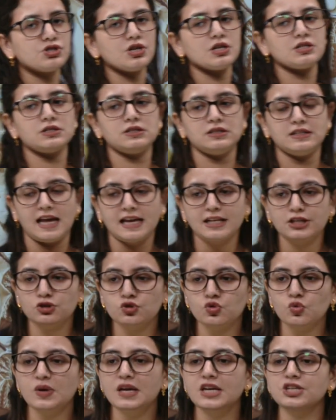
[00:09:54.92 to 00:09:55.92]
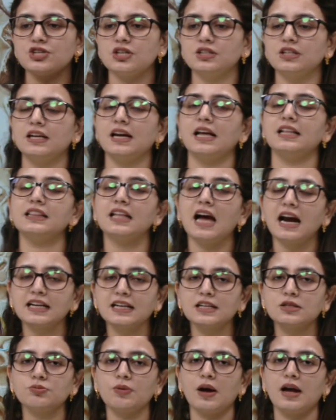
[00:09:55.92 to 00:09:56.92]
just next to each other, and that
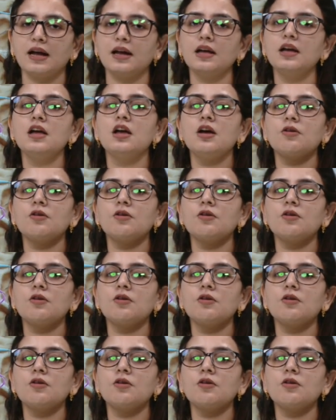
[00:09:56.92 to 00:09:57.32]
is why